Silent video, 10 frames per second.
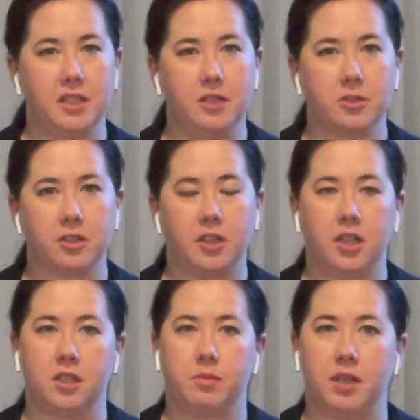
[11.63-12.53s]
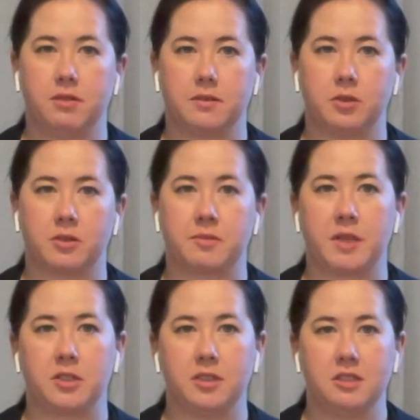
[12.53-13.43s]
teacher and pelvic floor
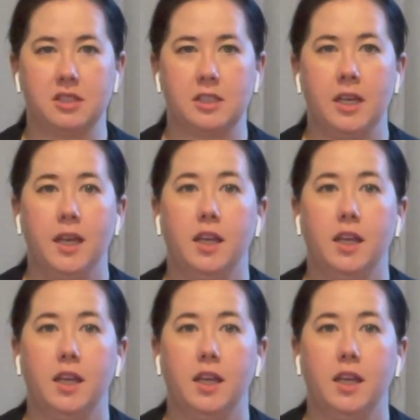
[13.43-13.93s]
specialist.